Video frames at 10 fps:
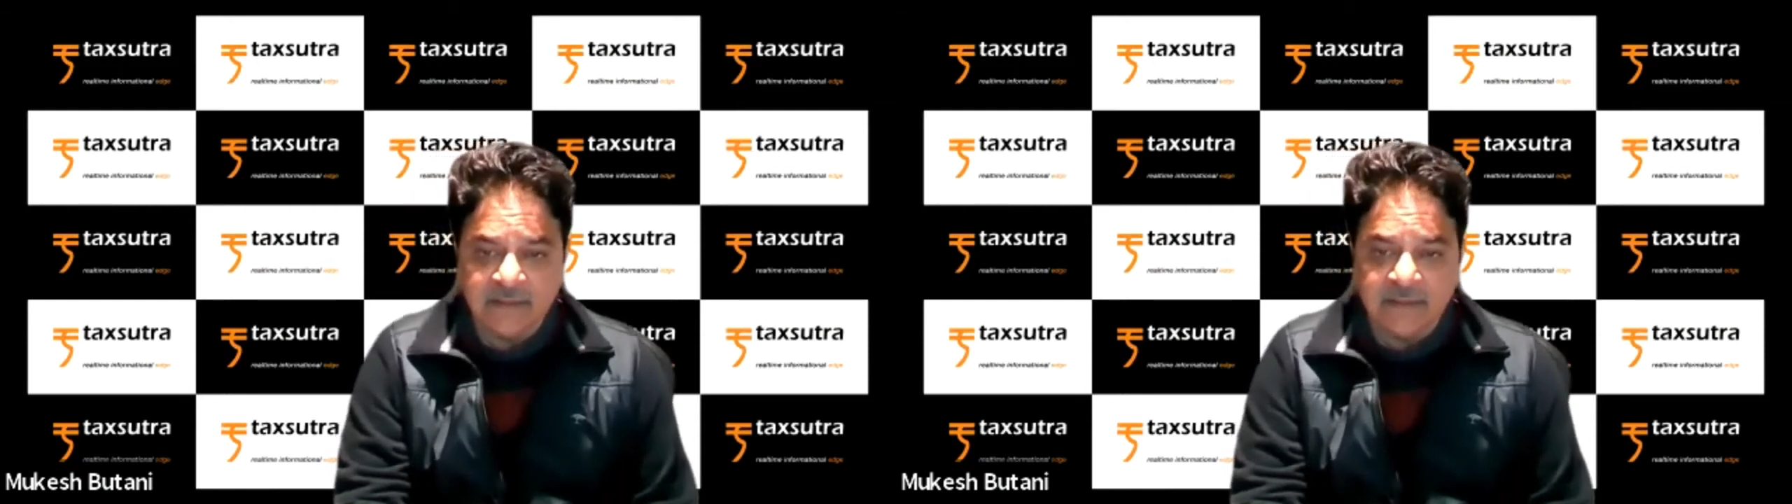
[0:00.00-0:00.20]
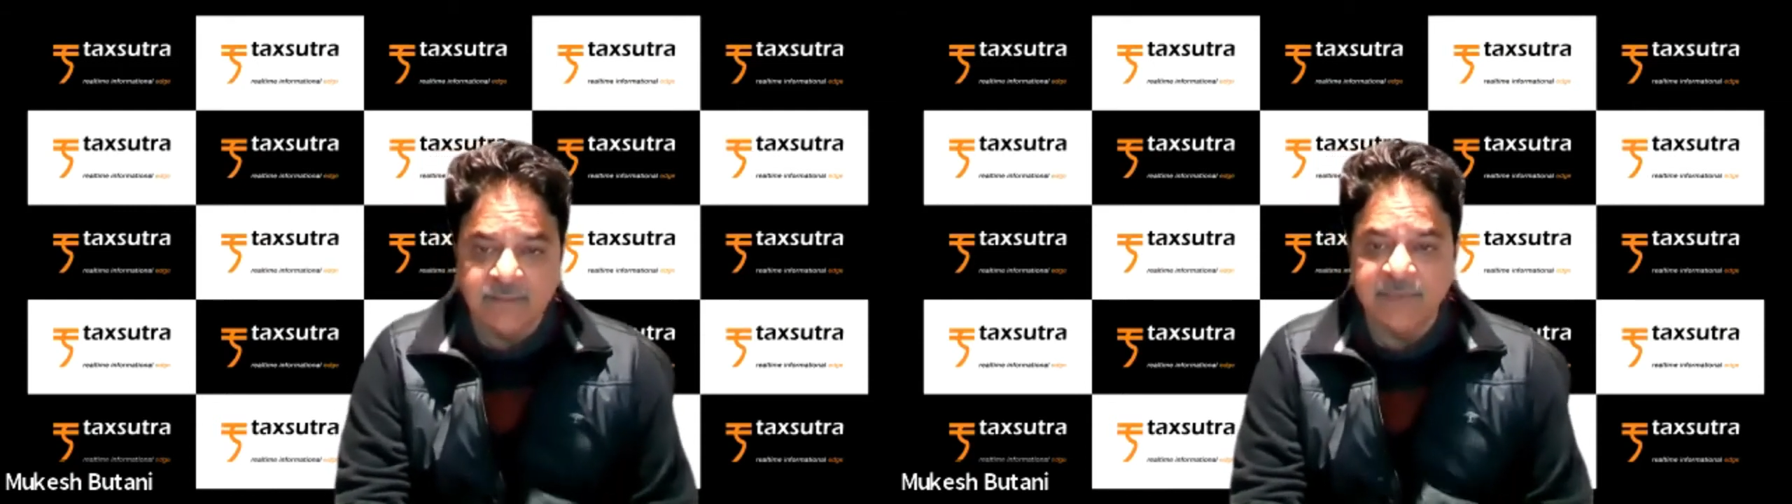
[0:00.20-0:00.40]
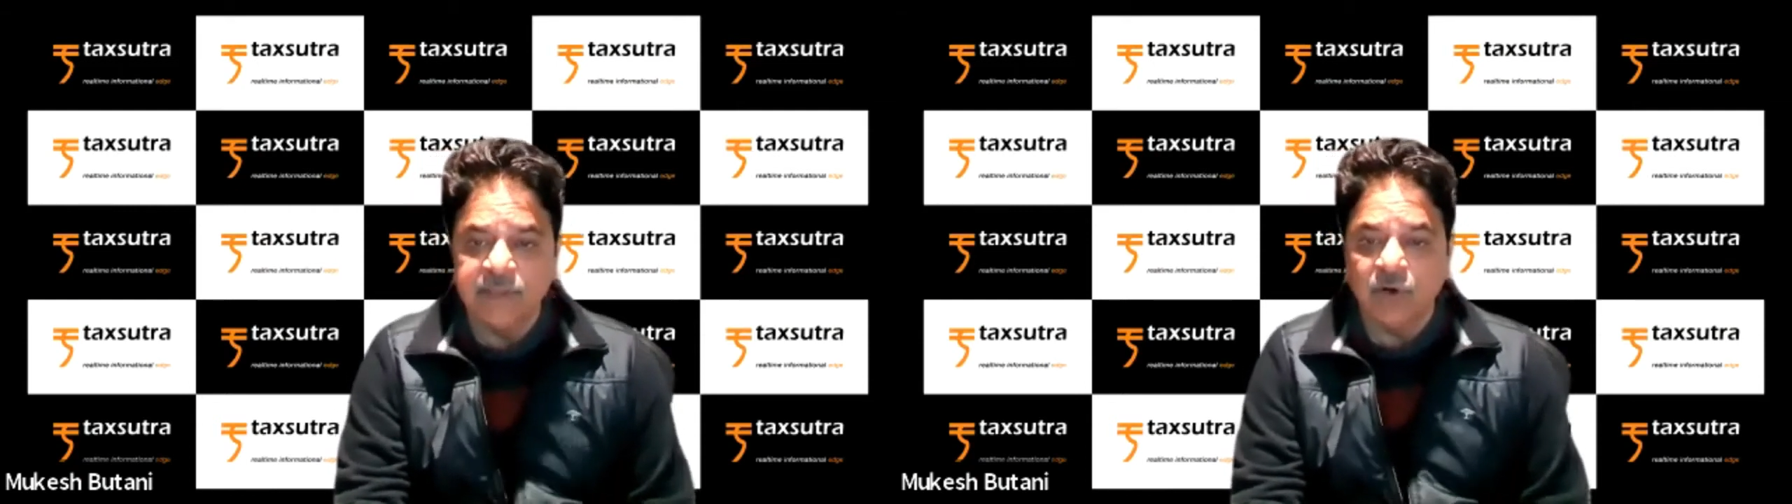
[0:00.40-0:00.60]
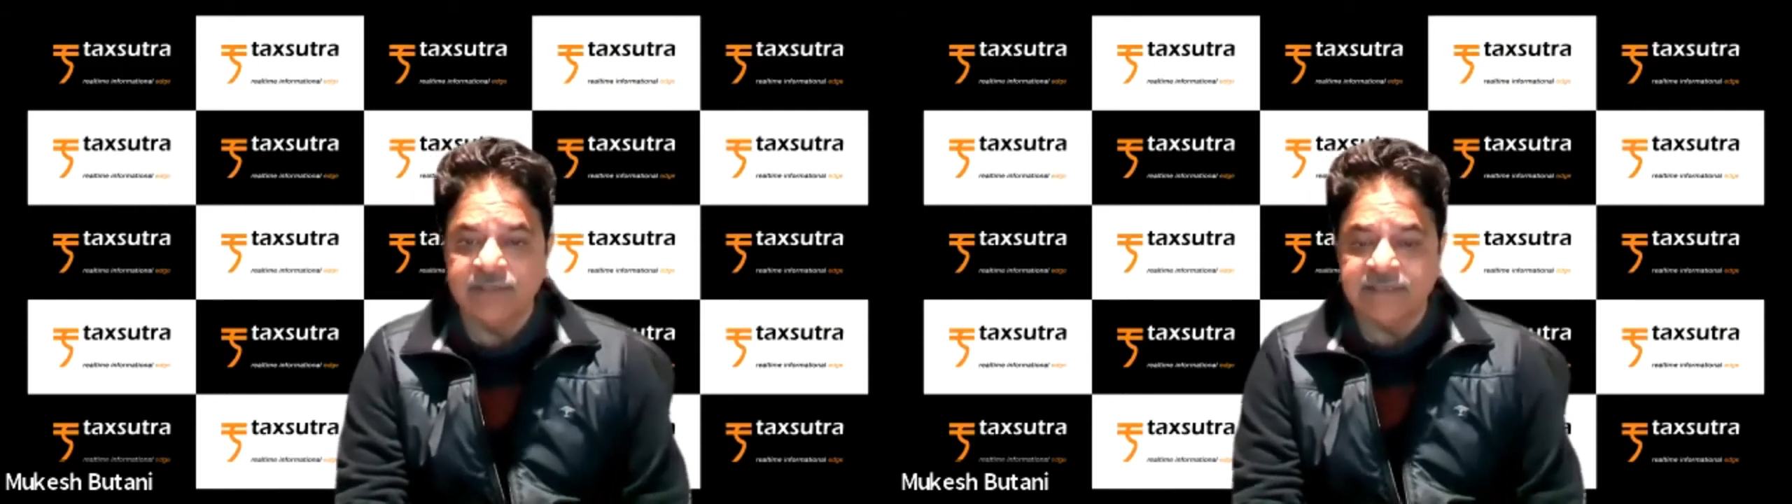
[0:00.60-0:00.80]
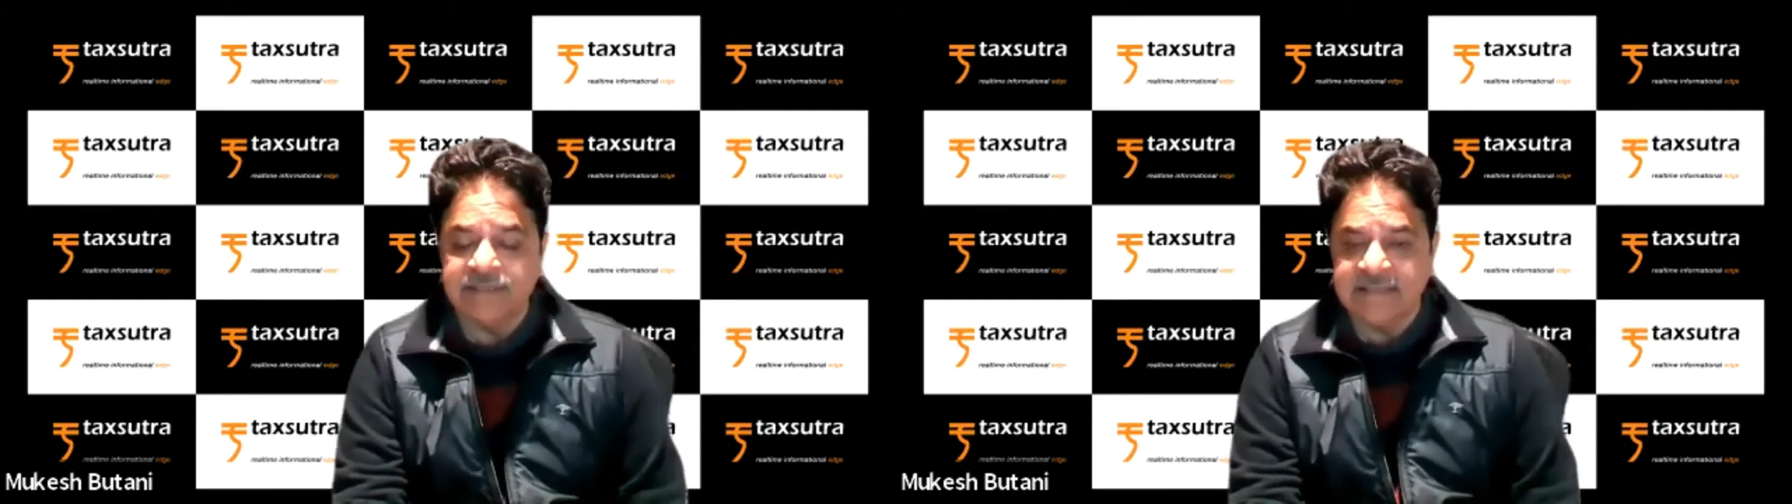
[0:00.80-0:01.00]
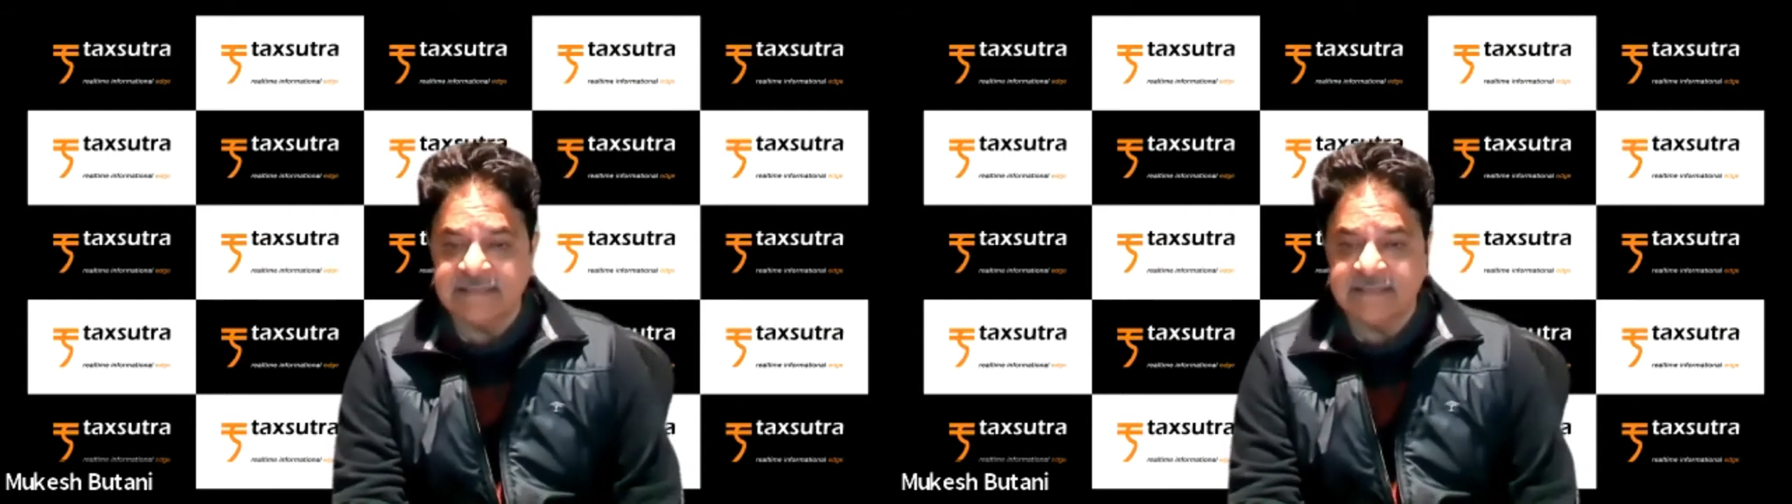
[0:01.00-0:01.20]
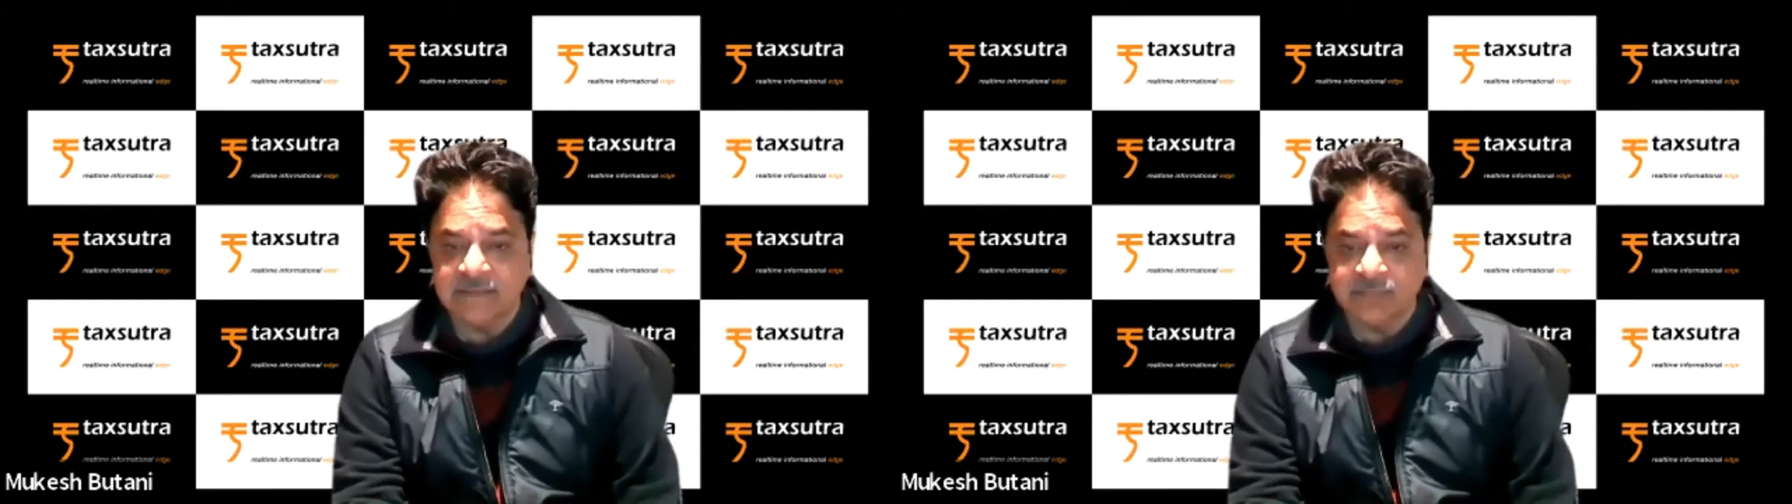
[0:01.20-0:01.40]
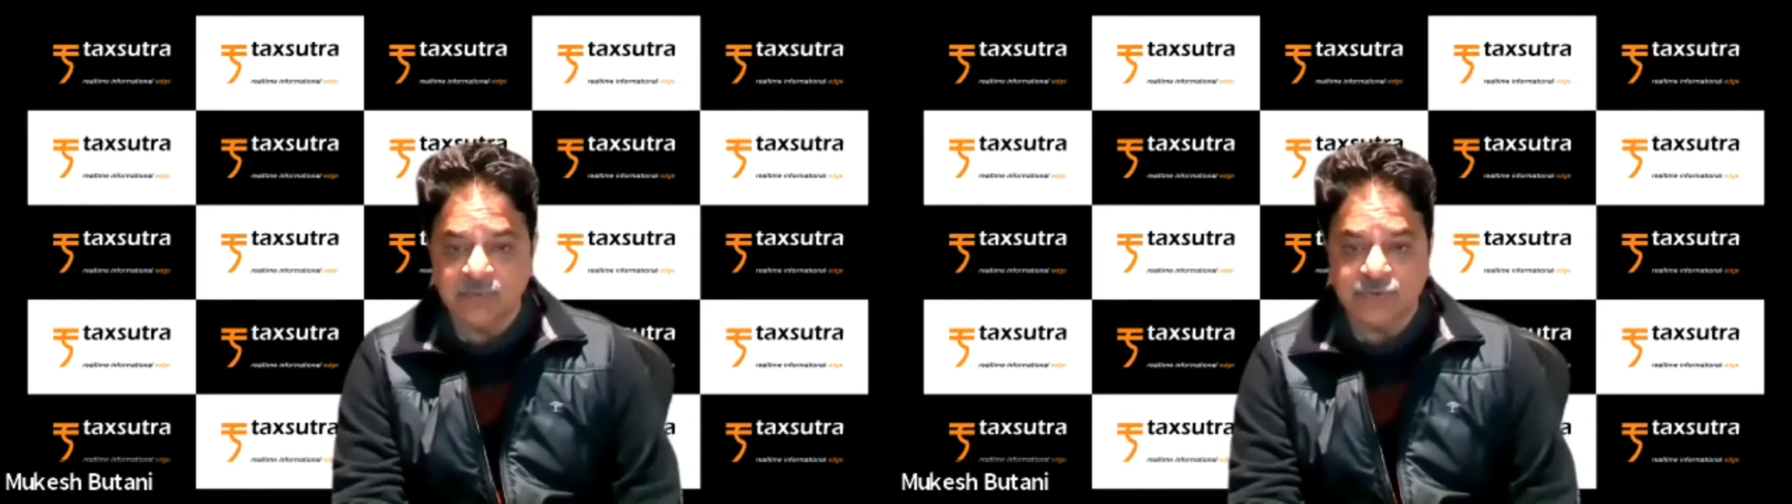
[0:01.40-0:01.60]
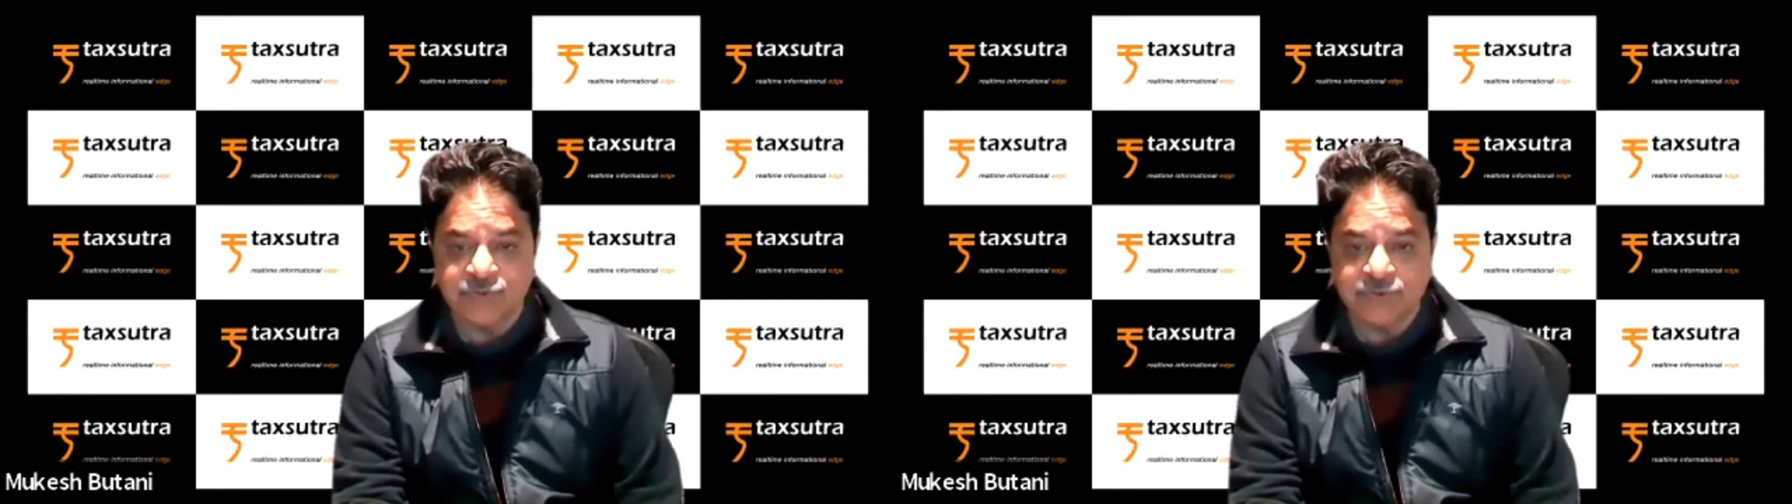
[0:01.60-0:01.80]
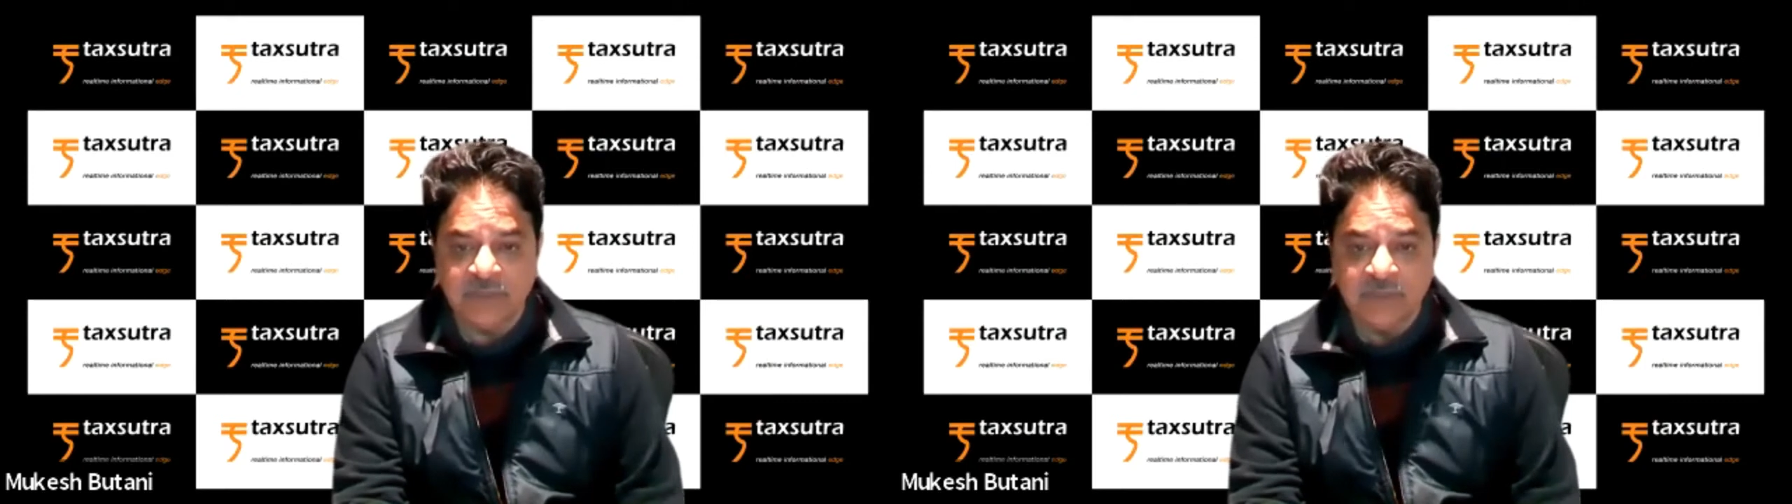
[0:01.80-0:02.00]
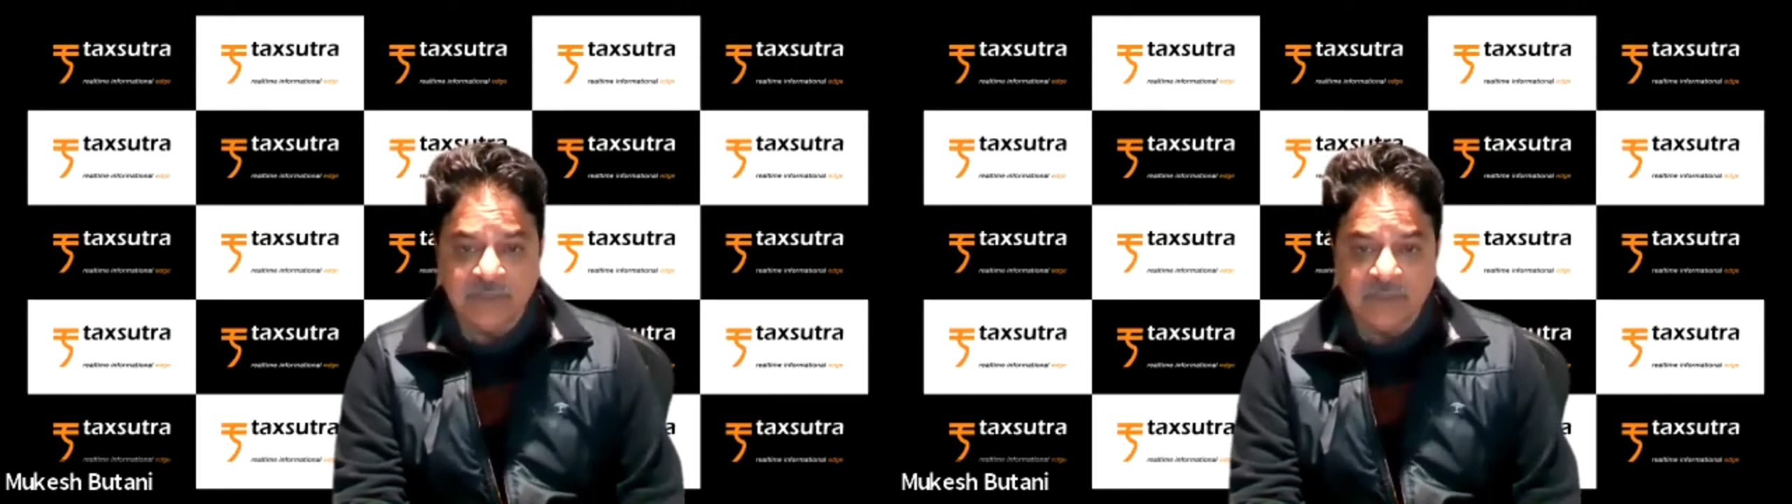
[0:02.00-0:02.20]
in periodic GST reports,